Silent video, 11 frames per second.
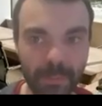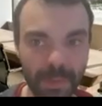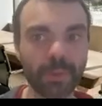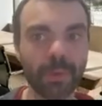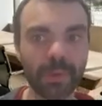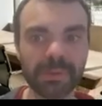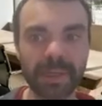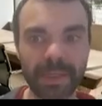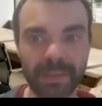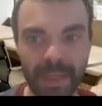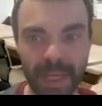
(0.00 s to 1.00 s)
But you also
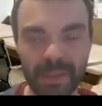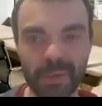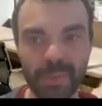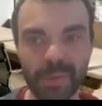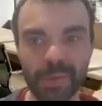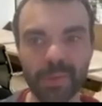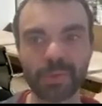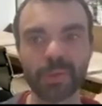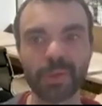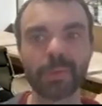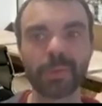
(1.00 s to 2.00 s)
had that to put it on
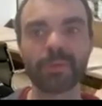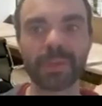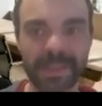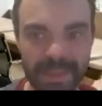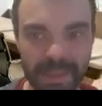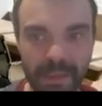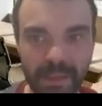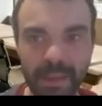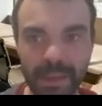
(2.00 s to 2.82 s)
top of C,